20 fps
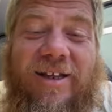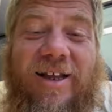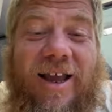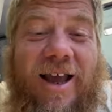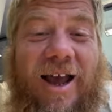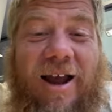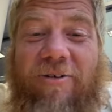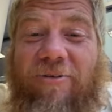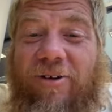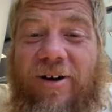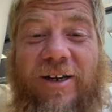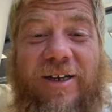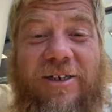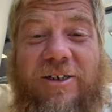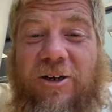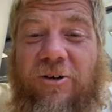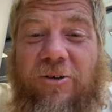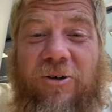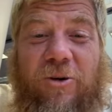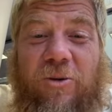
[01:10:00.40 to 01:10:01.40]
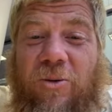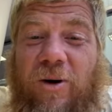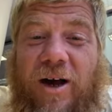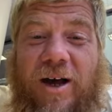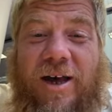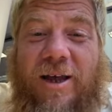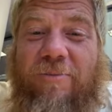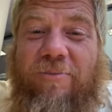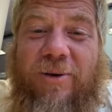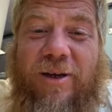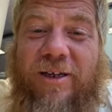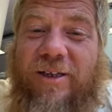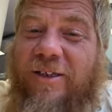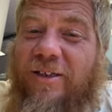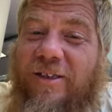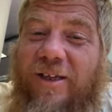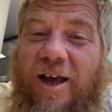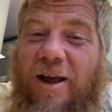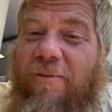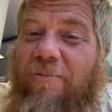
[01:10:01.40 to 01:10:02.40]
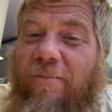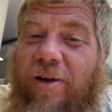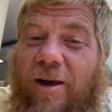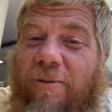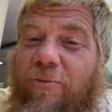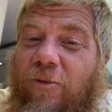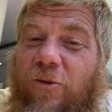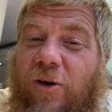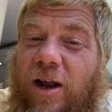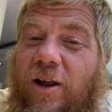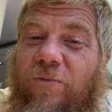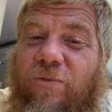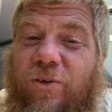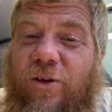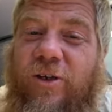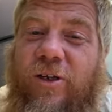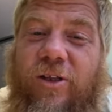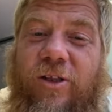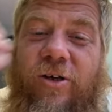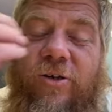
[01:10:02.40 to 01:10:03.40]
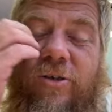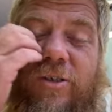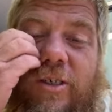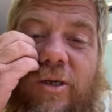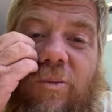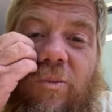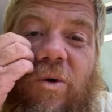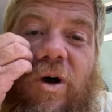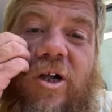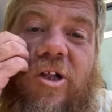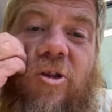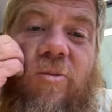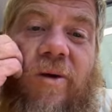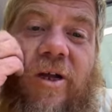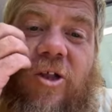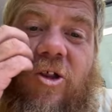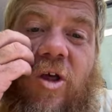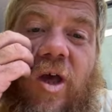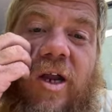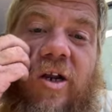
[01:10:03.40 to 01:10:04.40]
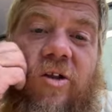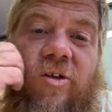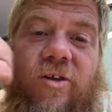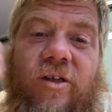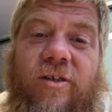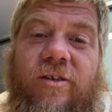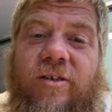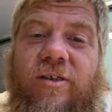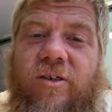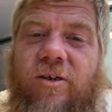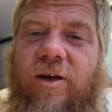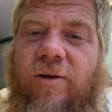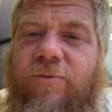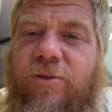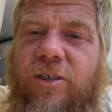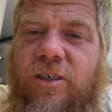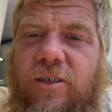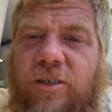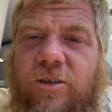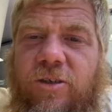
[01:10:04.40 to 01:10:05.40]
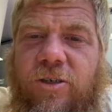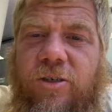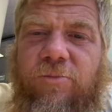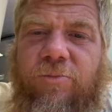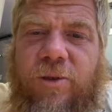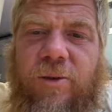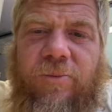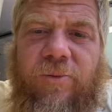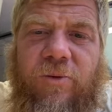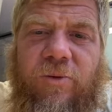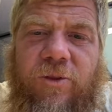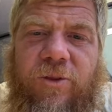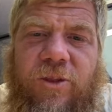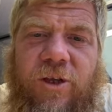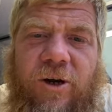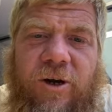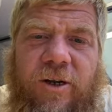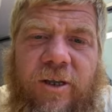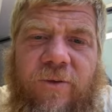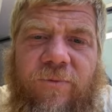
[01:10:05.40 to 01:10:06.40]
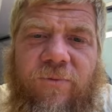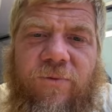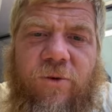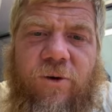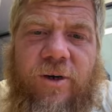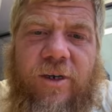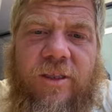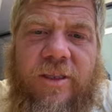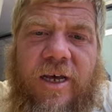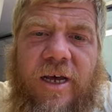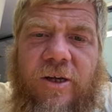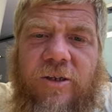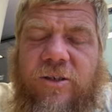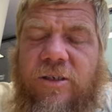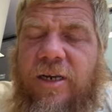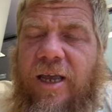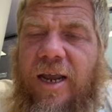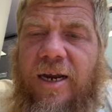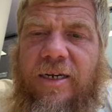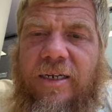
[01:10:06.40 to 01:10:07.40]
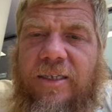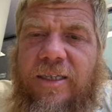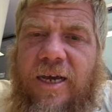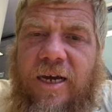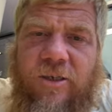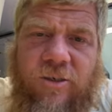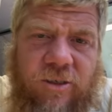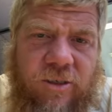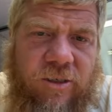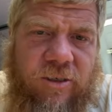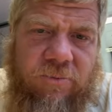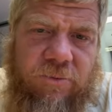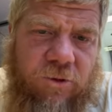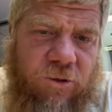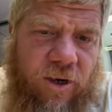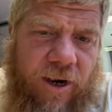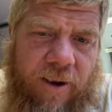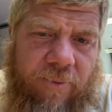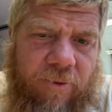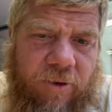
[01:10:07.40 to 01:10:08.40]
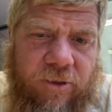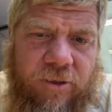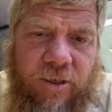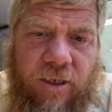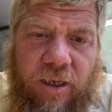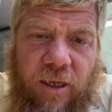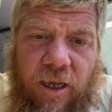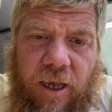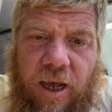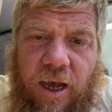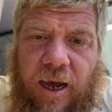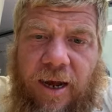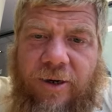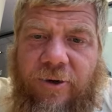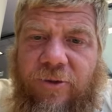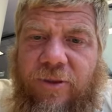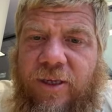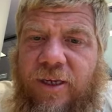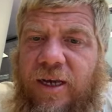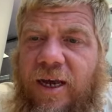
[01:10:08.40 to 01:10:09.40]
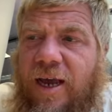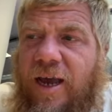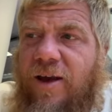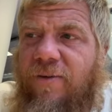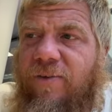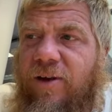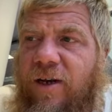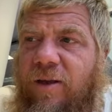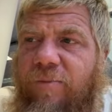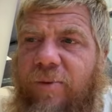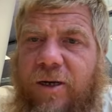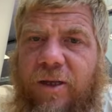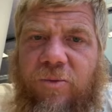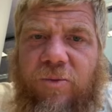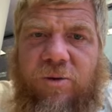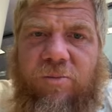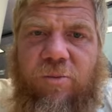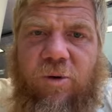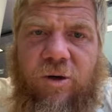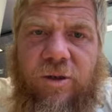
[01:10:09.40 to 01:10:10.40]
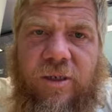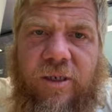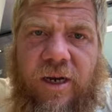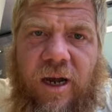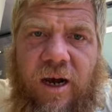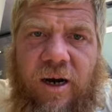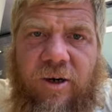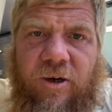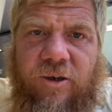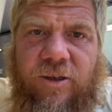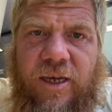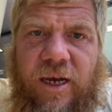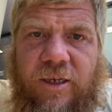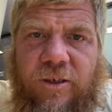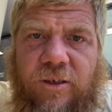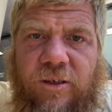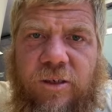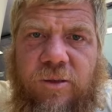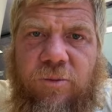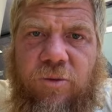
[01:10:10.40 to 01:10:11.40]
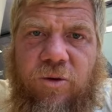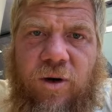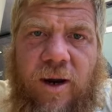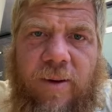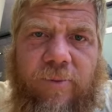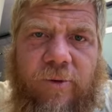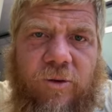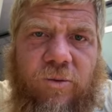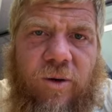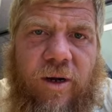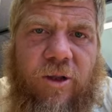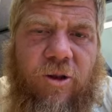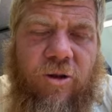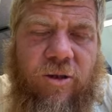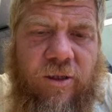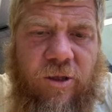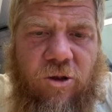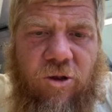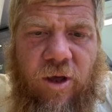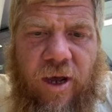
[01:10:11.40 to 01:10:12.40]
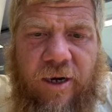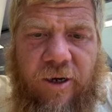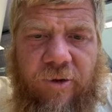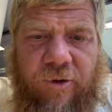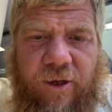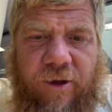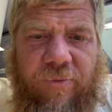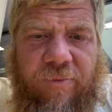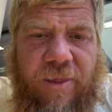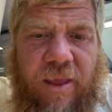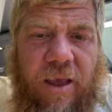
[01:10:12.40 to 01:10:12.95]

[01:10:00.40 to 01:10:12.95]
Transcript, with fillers: I really don't know why, but I'm I'm grateful to those that watch my channel. That you know, I've seen there's some people with thirty and forty thousand, eighty thousand subscribers. I don't think I have anybody with more than one hundred thousand subscribers watching this channel though.